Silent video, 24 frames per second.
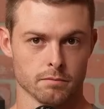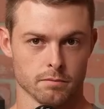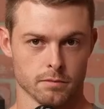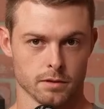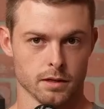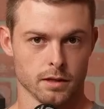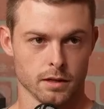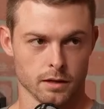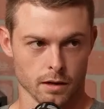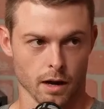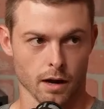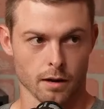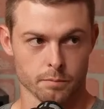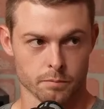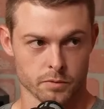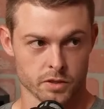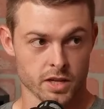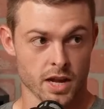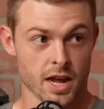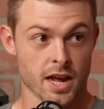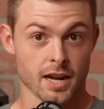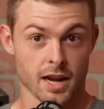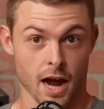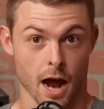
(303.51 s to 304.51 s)
And I'm
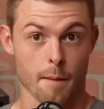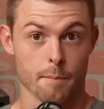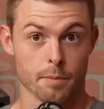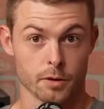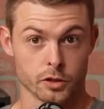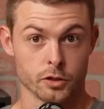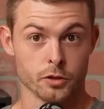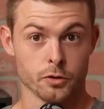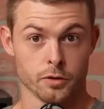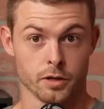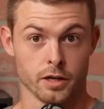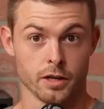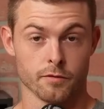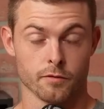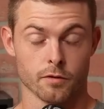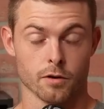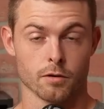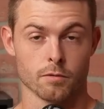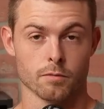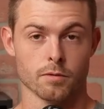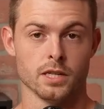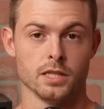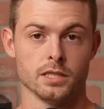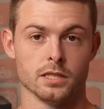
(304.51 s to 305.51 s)
saying opportunity for
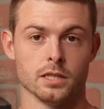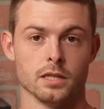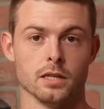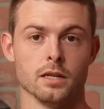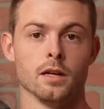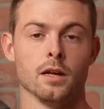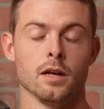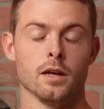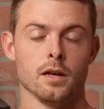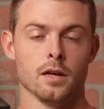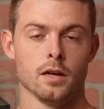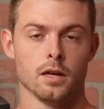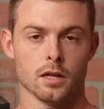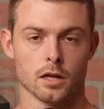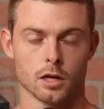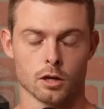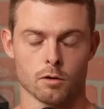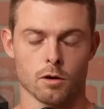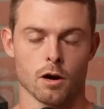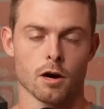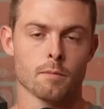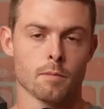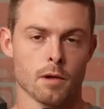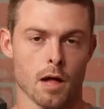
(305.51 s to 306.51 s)
a reason, an
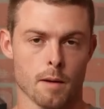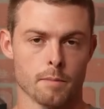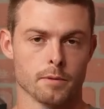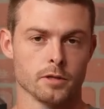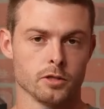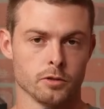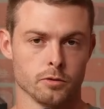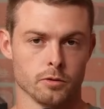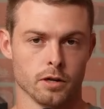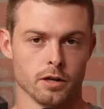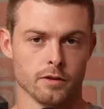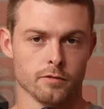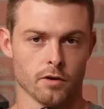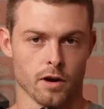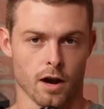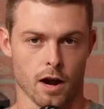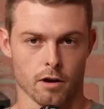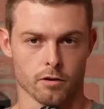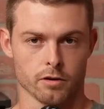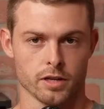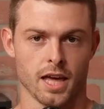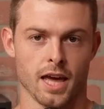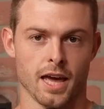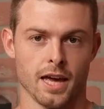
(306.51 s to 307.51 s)
incredible opportunity for
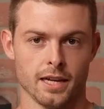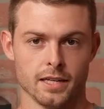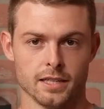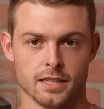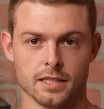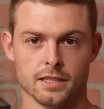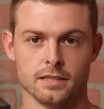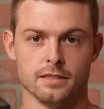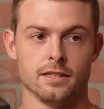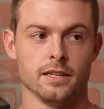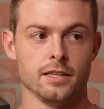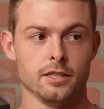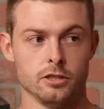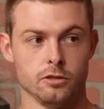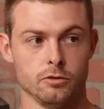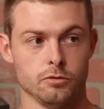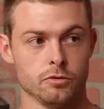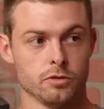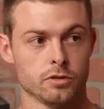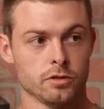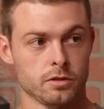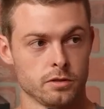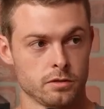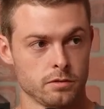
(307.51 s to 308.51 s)
how Cade
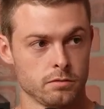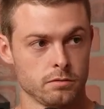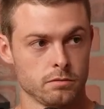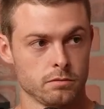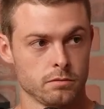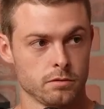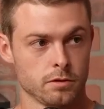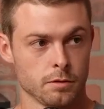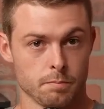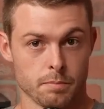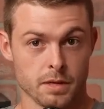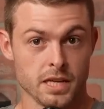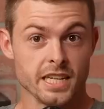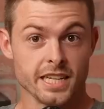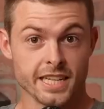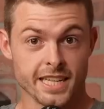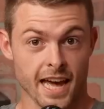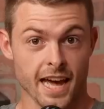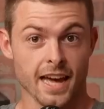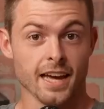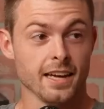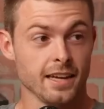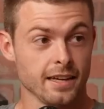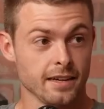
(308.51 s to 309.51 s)
continues to be
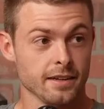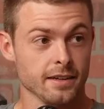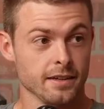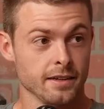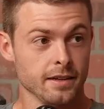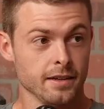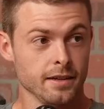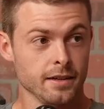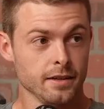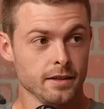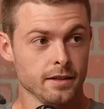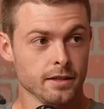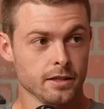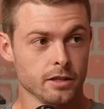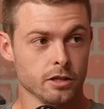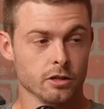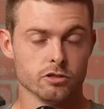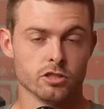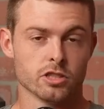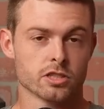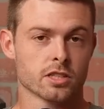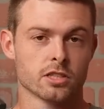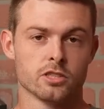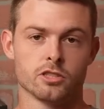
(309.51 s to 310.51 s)
Cade.
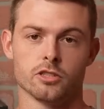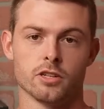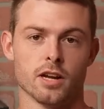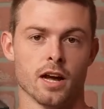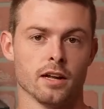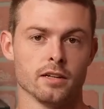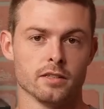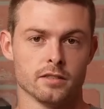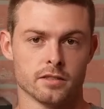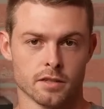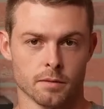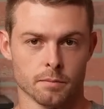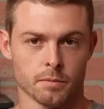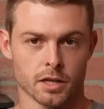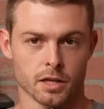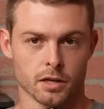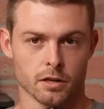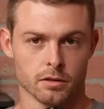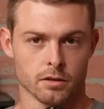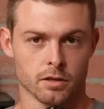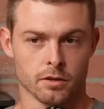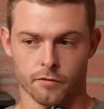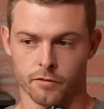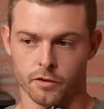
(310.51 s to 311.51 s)
Just because
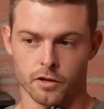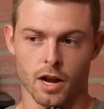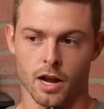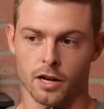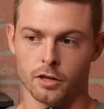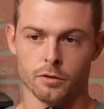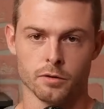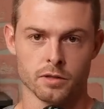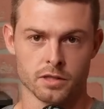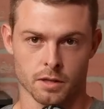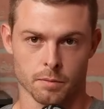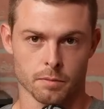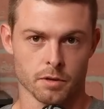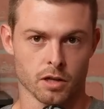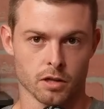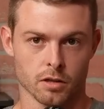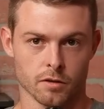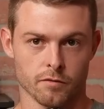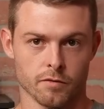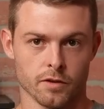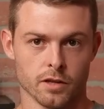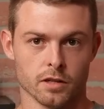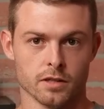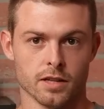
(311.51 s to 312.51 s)
if you're not doing something on
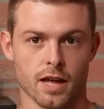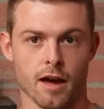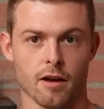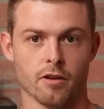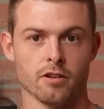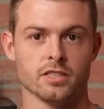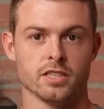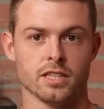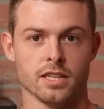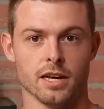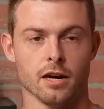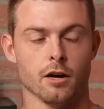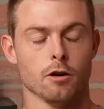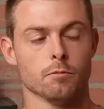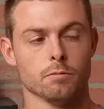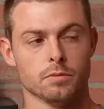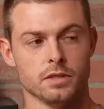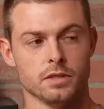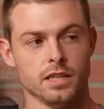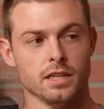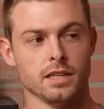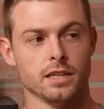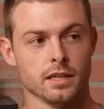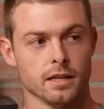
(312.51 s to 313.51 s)
the field, how does he help
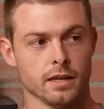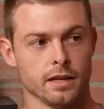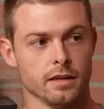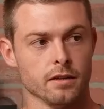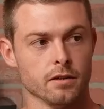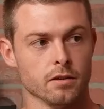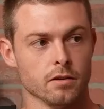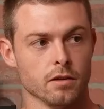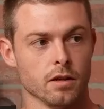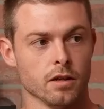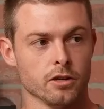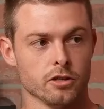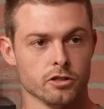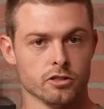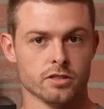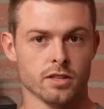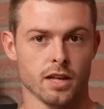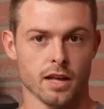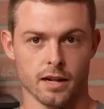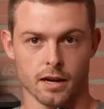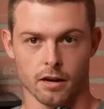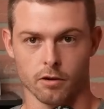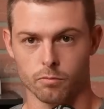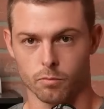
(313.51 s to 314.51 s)
Deacon Hill
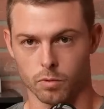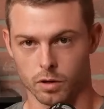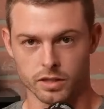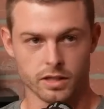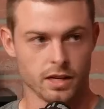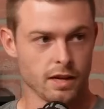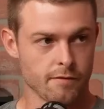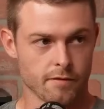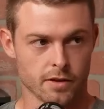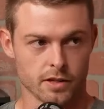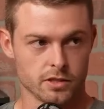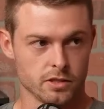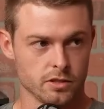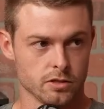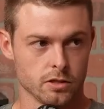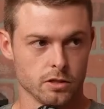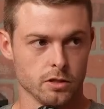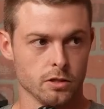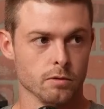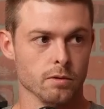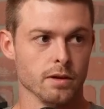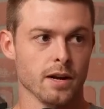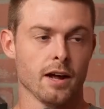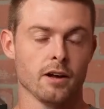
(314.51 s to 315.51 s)
understand what defenses are
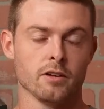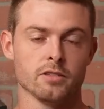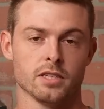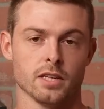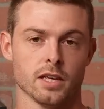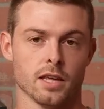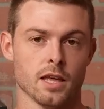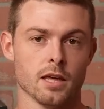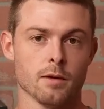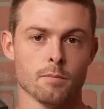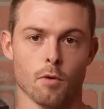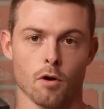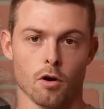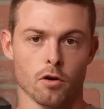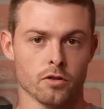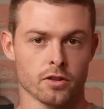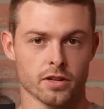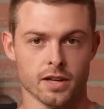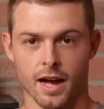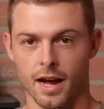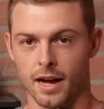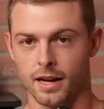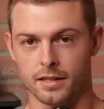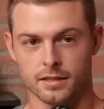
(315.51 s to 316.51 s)
doing? How does he keep all the
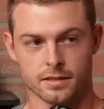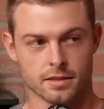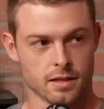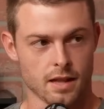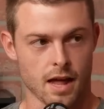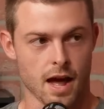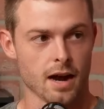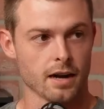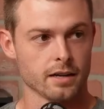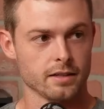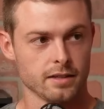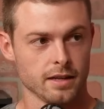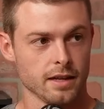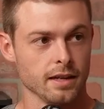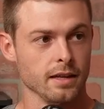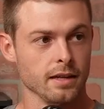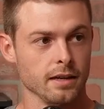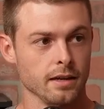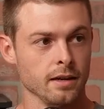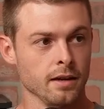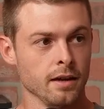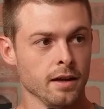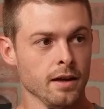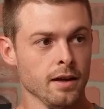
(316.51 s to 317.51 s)
guys locked
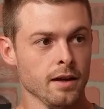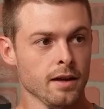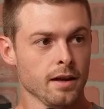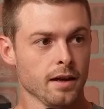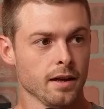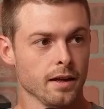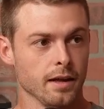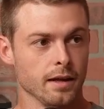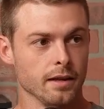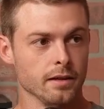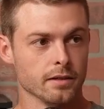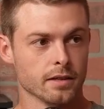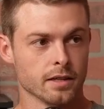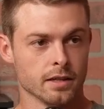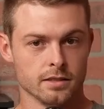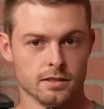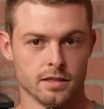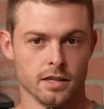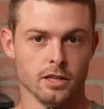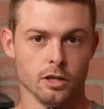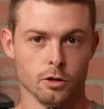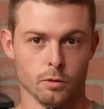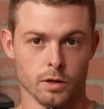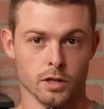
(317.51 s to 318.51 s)
in and
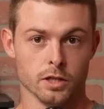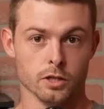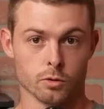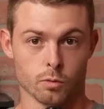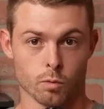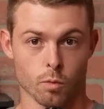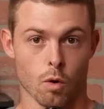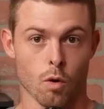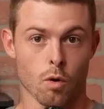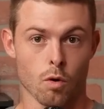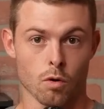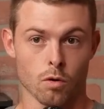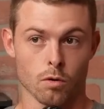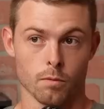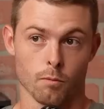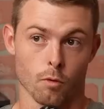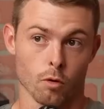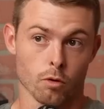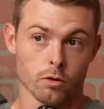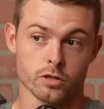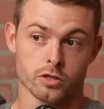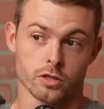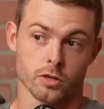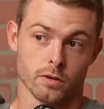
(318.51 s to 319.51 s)
continue his role
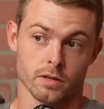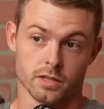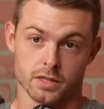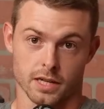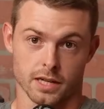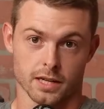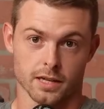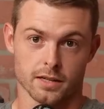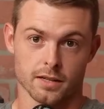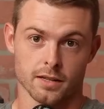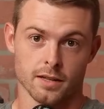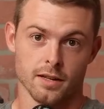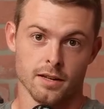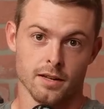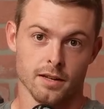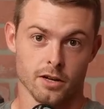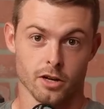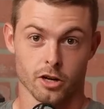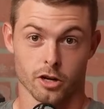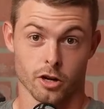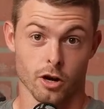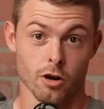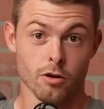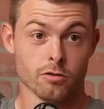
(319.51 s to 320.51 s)
more so as like
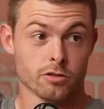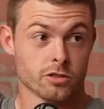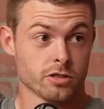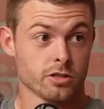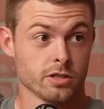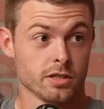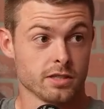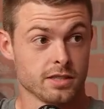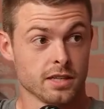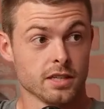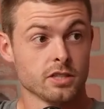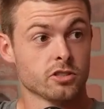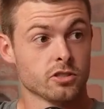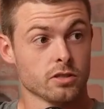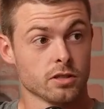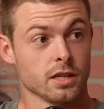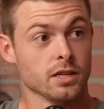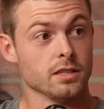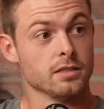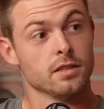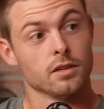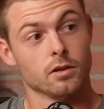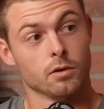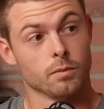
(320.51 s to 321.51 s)
a coach, essentially,
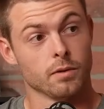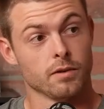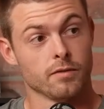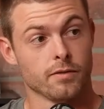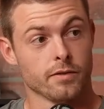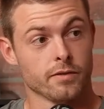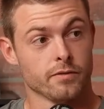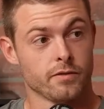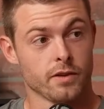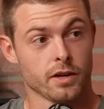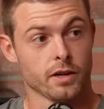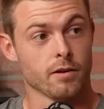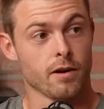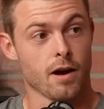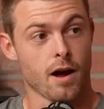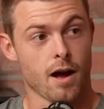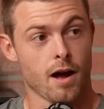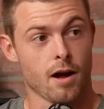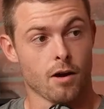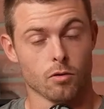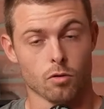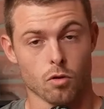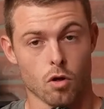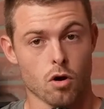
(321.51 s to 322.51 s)
until we figure out
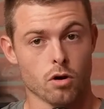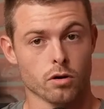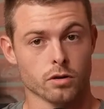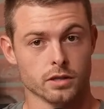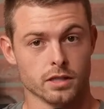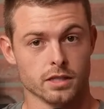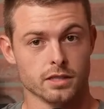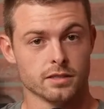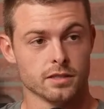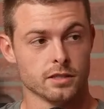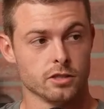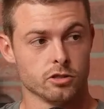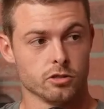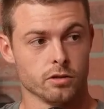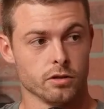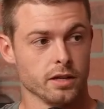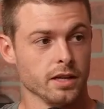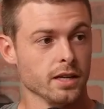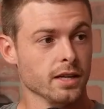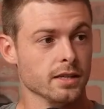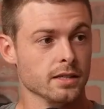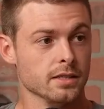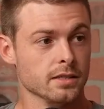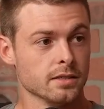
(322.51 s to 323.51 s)
how long this injury
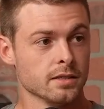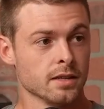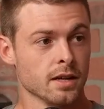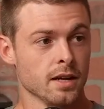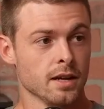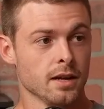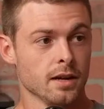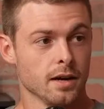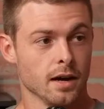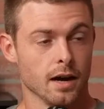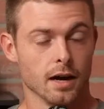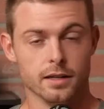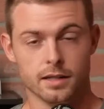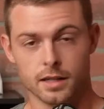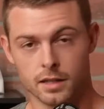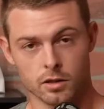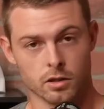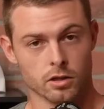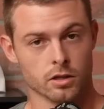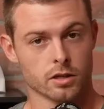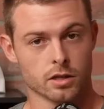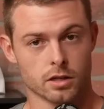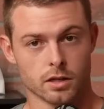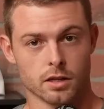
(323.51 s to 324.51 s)
is? It didn't
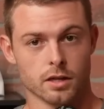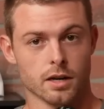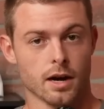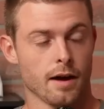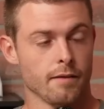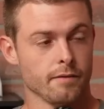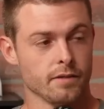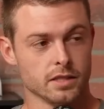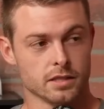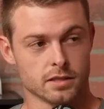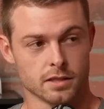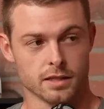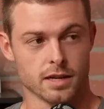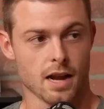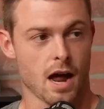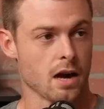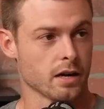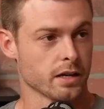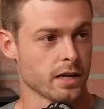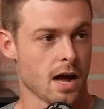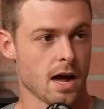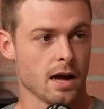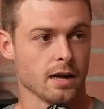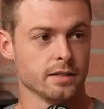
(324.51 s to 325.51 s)
look good, obviously,
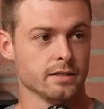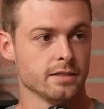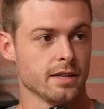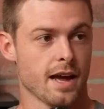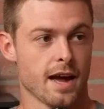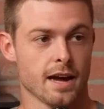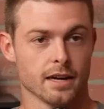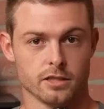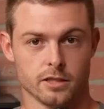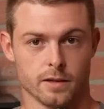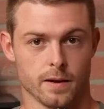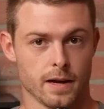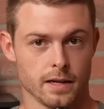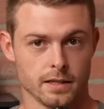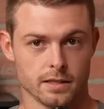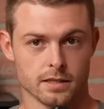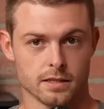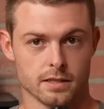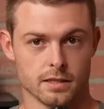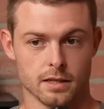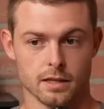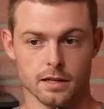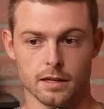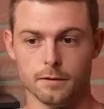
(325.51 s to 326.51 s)
non-contact. You hate to
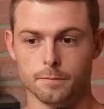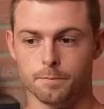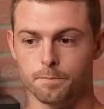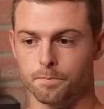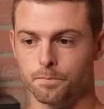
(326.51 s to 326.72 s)
see it.